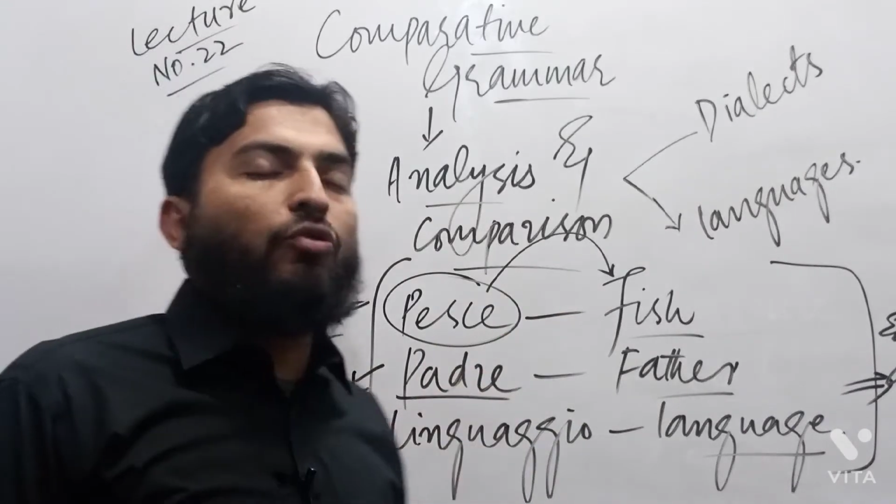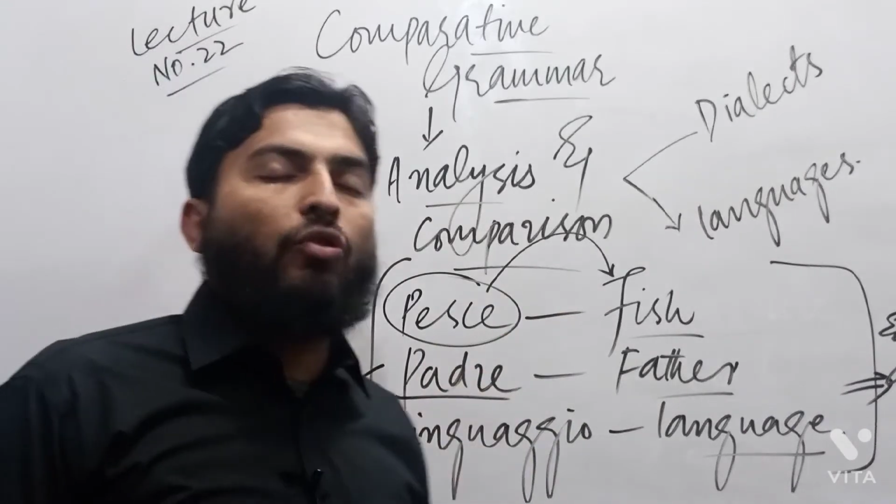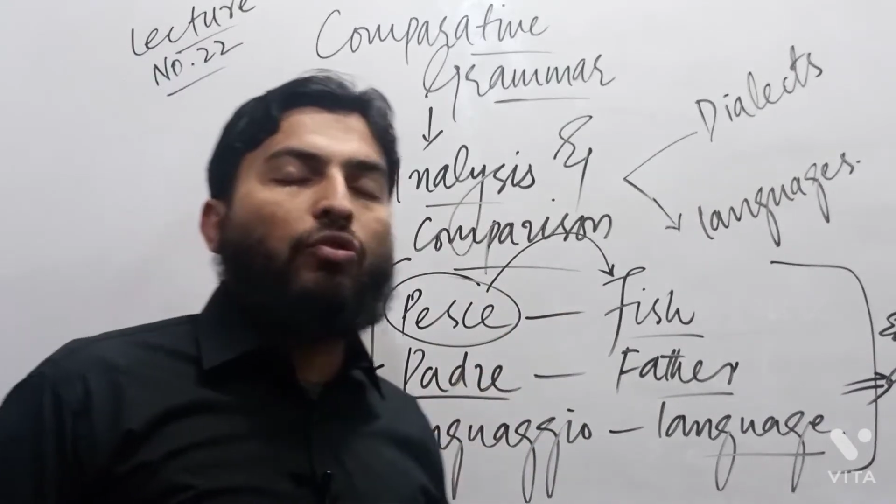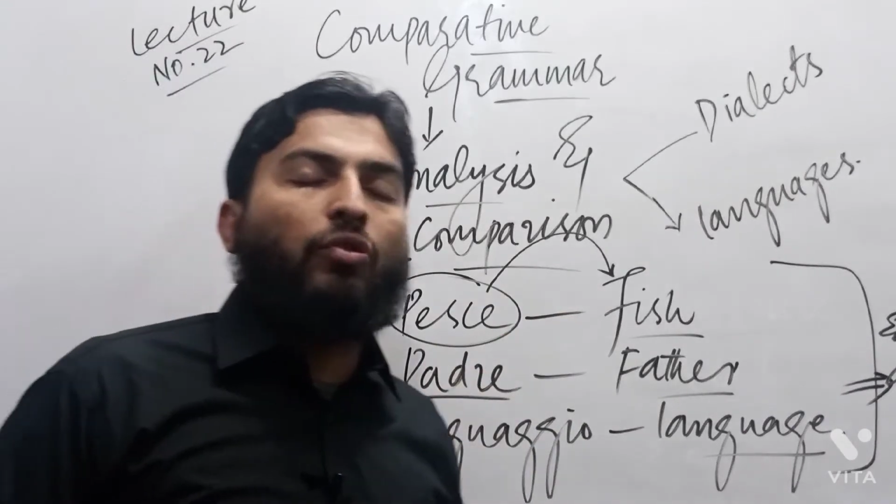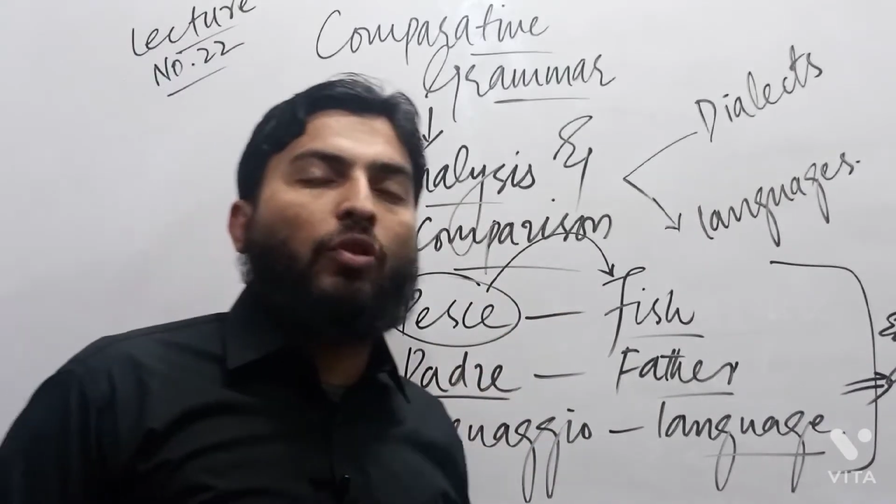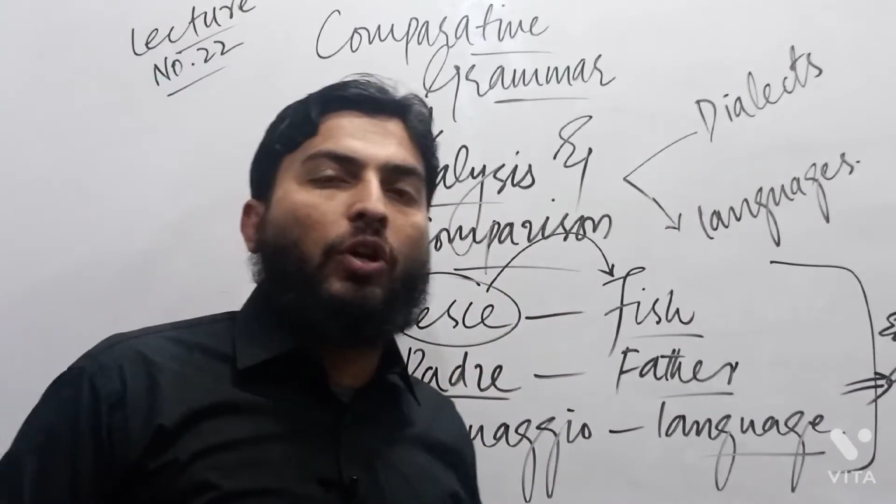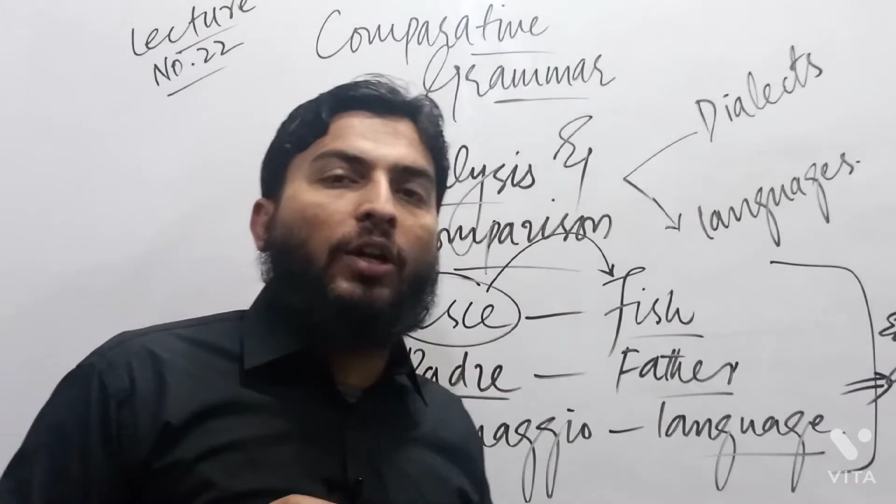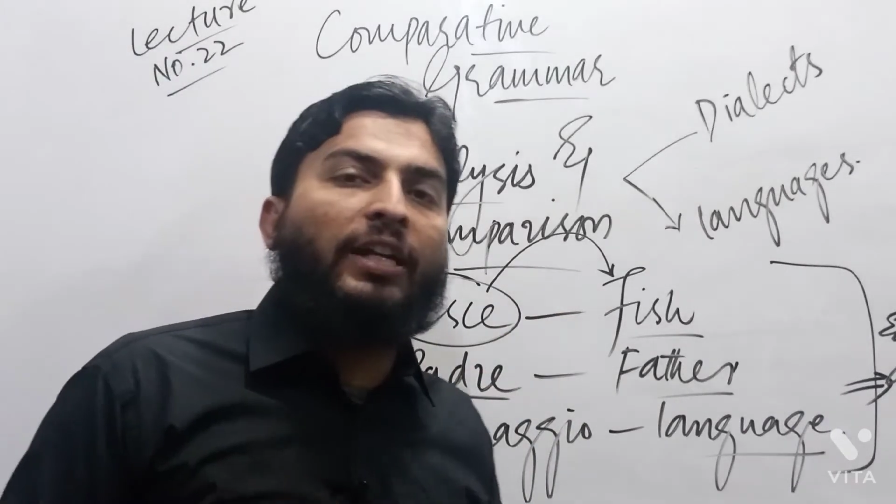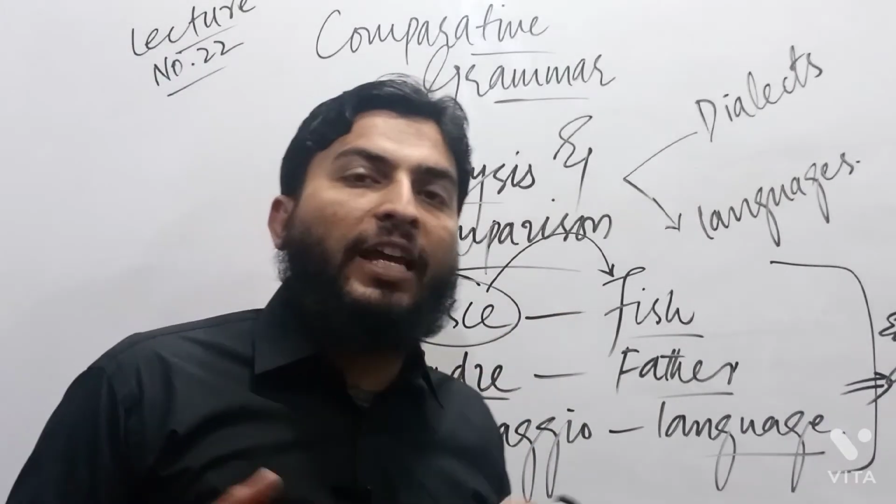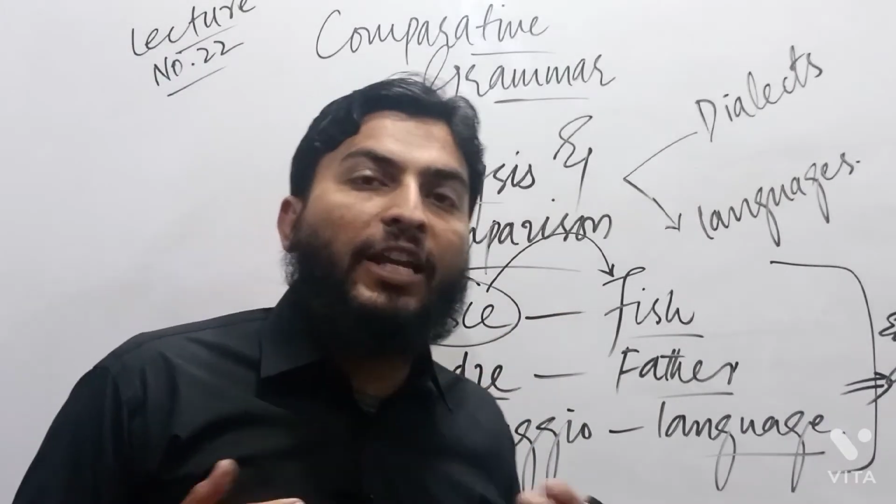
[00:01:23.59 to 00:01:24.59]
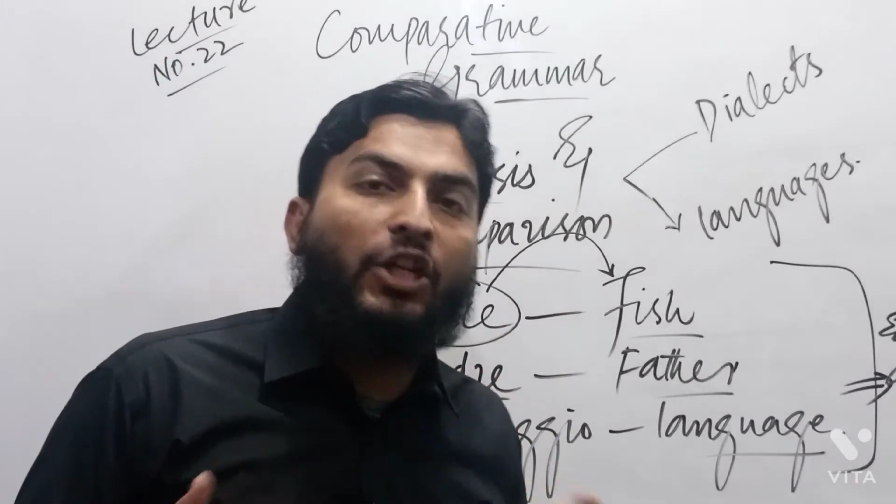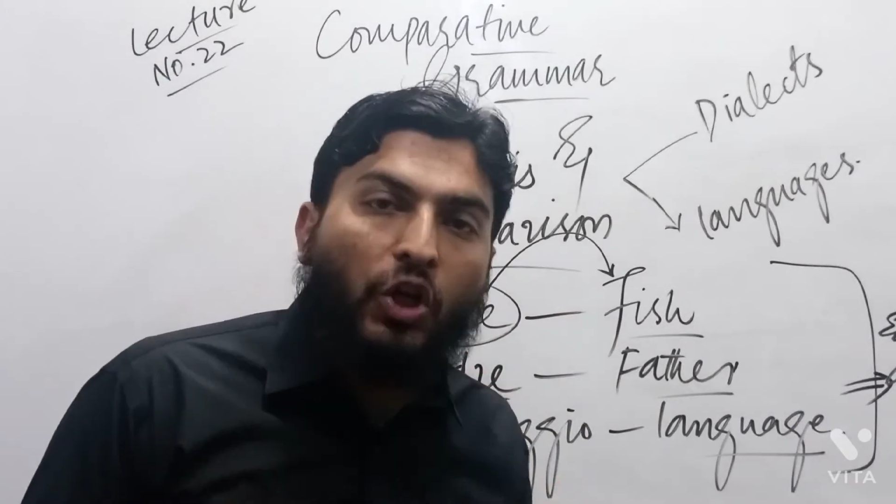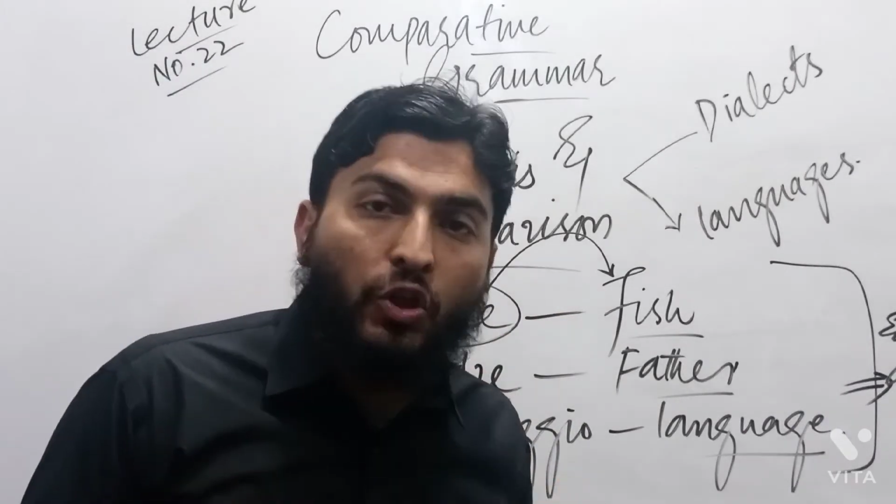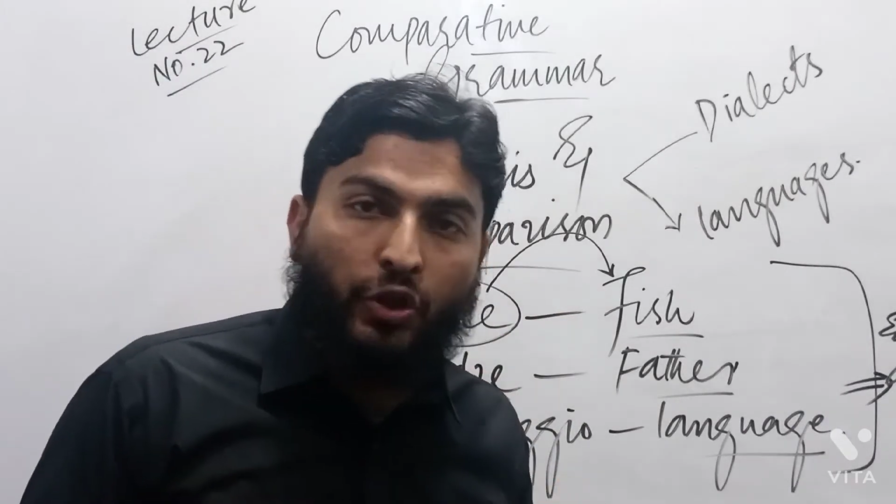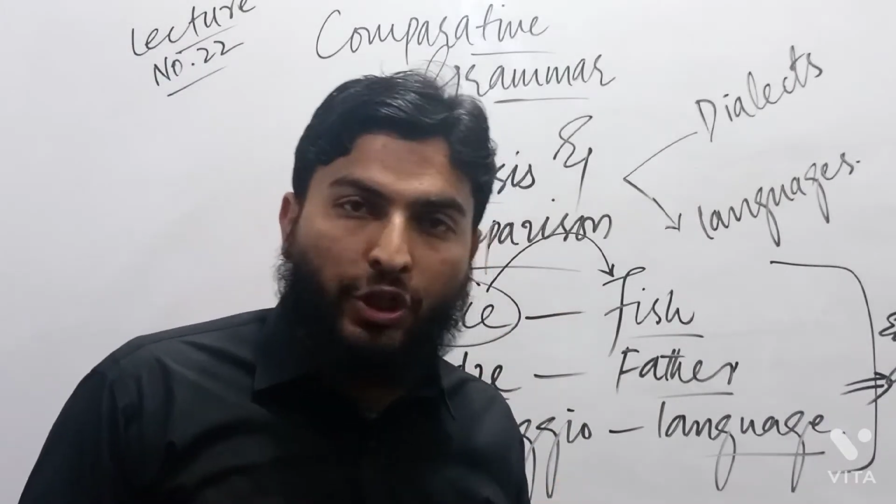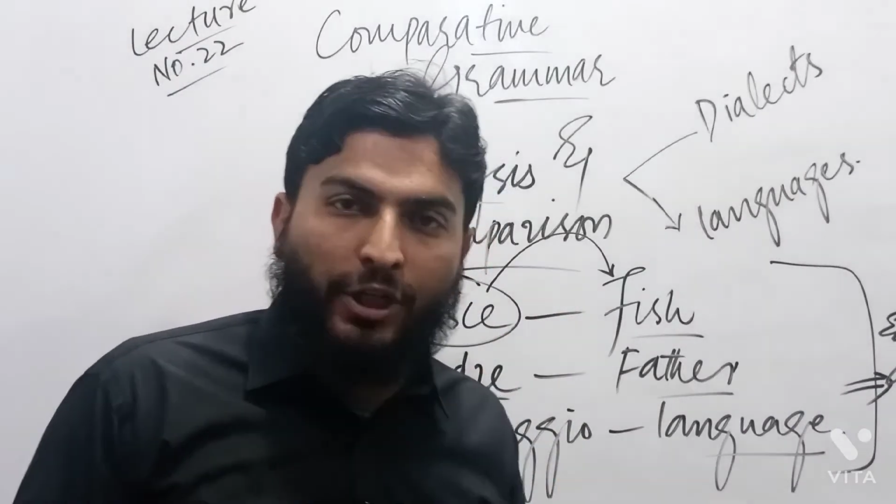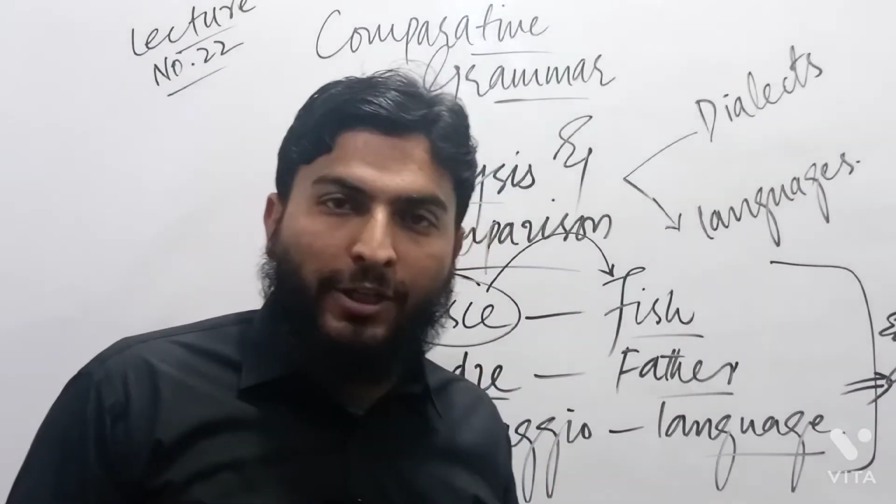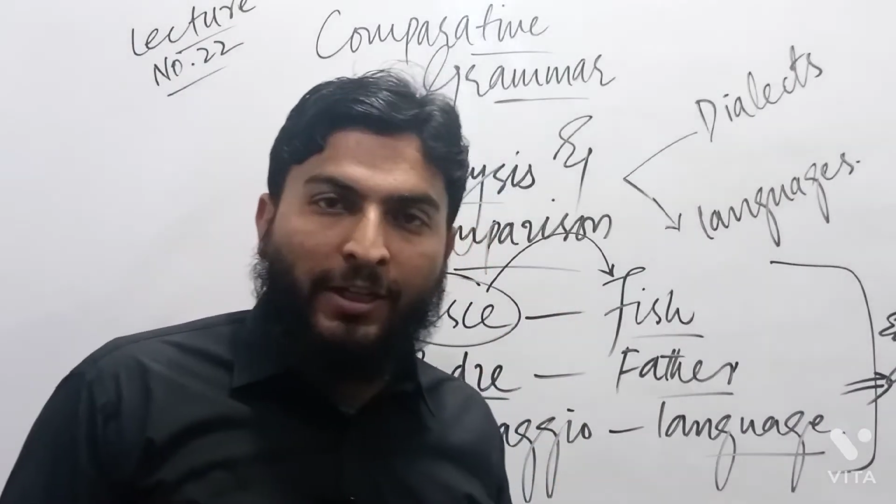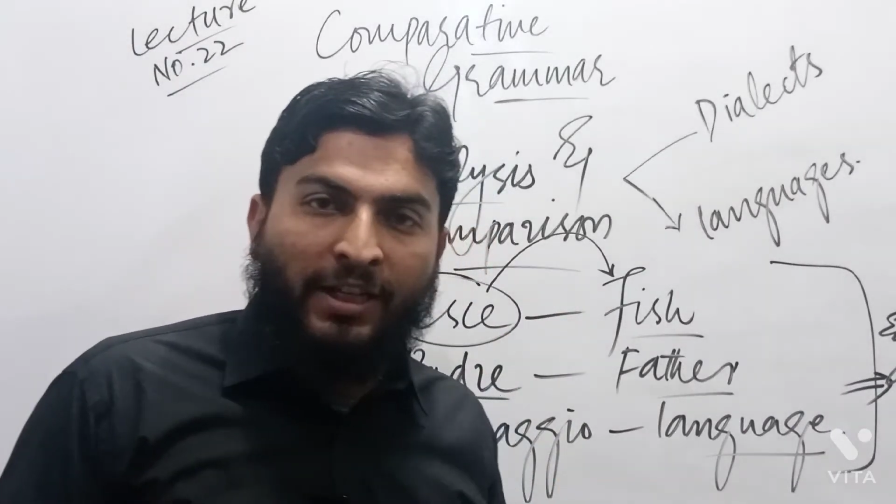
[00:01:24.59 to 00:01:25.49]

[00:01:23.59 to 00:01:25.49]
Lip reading: also called analogy.